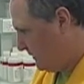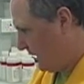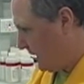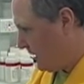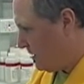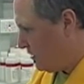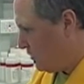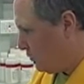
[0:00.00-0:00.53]

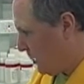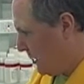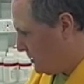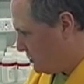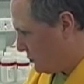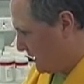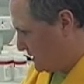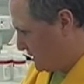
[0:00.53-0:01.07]
And the way
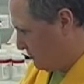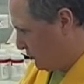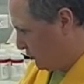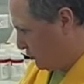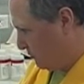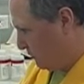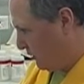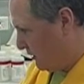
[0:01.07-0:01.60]
to actually put
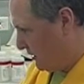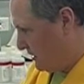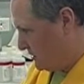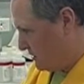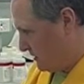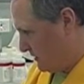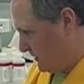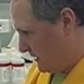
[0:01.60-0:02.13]
them on is,
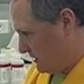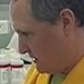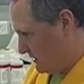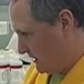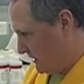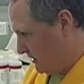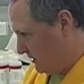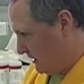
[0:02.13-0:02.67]
this is a
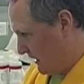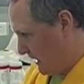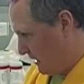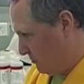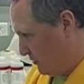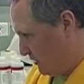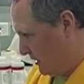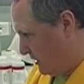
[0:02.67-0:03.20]
little
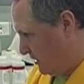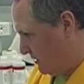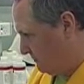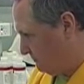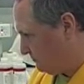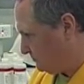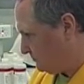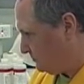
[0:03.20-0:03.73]
caliper
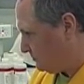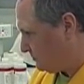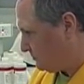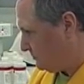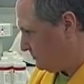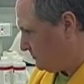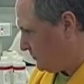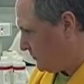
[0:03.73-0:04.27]
here.
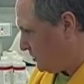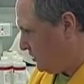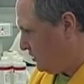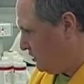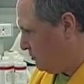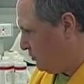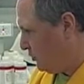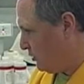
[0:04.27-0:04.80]

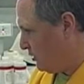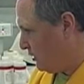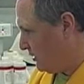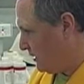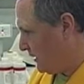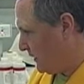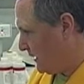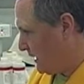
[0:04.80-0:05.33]
You put it on
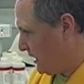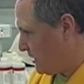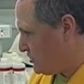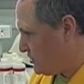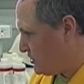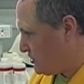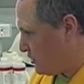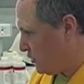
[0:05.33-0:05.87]
like that and
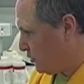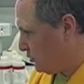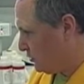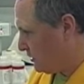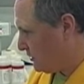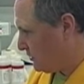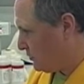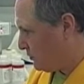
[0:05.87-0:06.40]
just hold
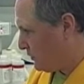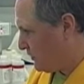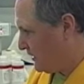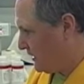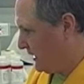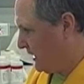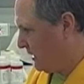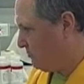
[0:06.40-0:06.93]
it with the
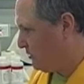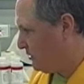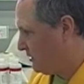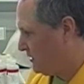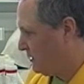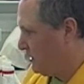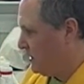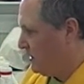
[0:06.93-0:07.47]
caliper.
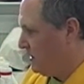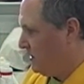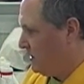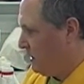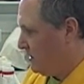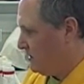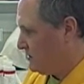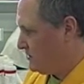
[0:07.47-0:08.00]

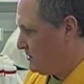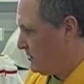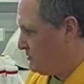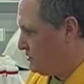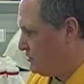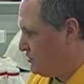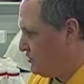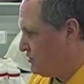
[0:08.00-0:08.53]
Now, some
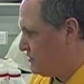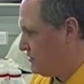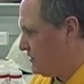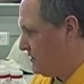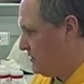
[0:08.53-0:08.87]
students,